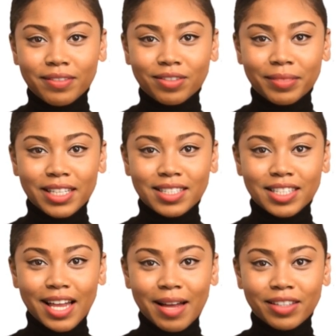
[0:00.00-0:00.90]
Please
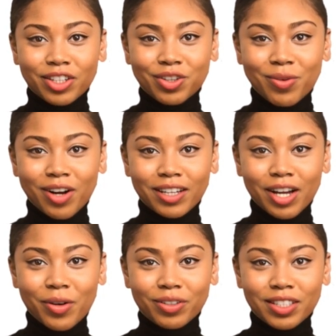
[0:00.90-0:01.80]
scan the QR
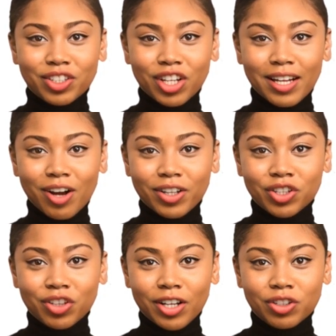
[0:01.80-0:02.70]
code to check our
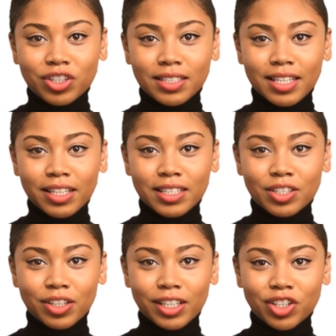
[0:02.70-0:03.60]
instructions and
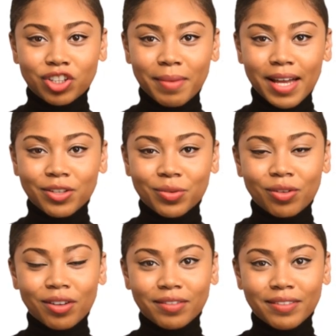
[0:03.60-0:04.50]
installation manual.